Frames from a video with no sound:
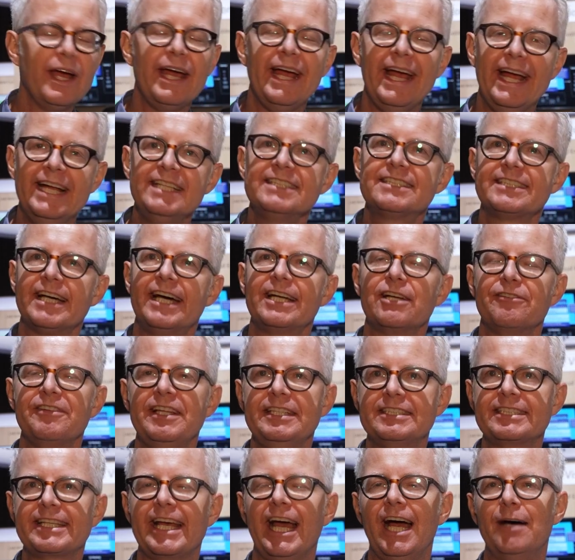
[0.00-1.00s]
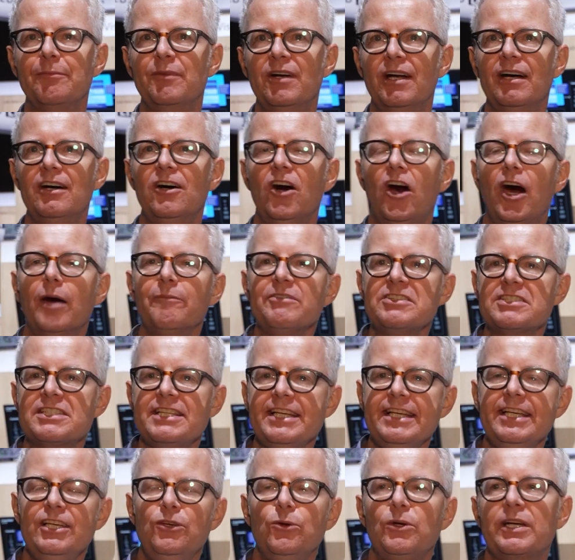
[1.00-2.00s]
Inside of this camera,
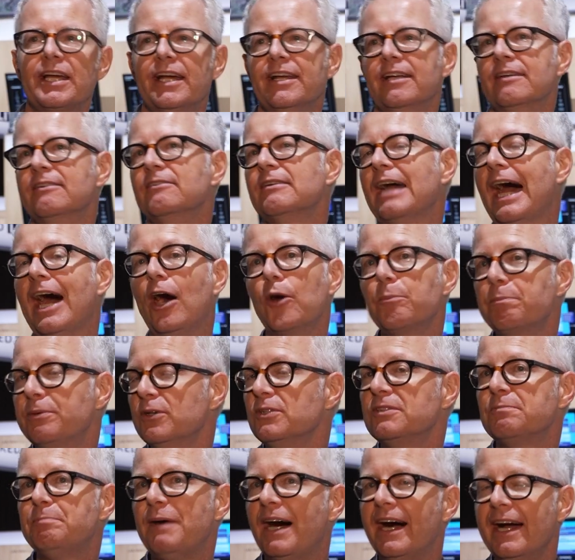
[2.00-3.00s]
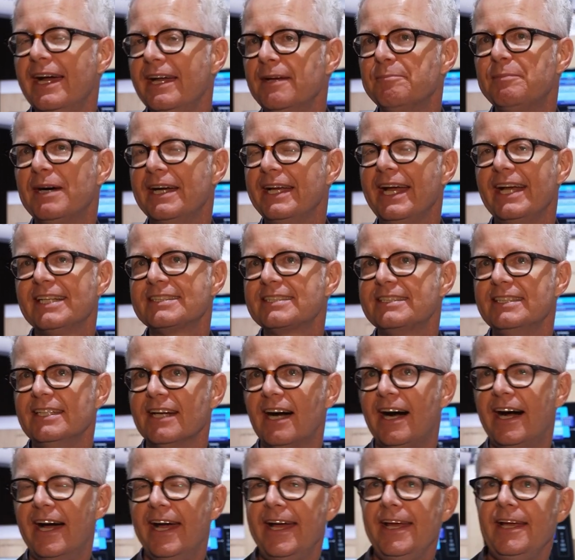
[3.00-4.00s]
obviously you can output by
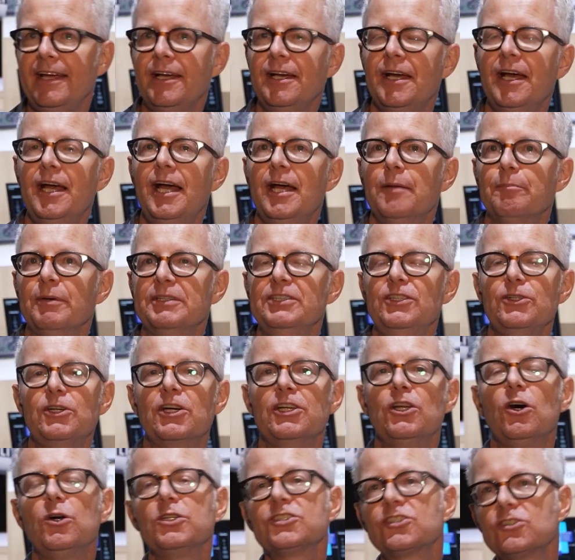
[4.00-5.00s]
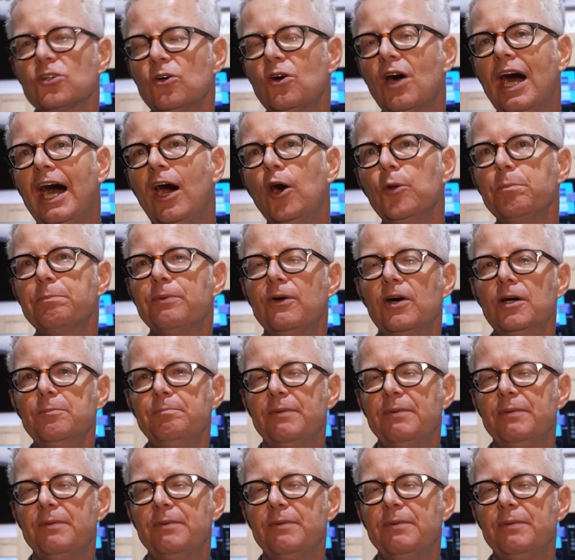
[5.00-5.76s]
SDI, but you can also output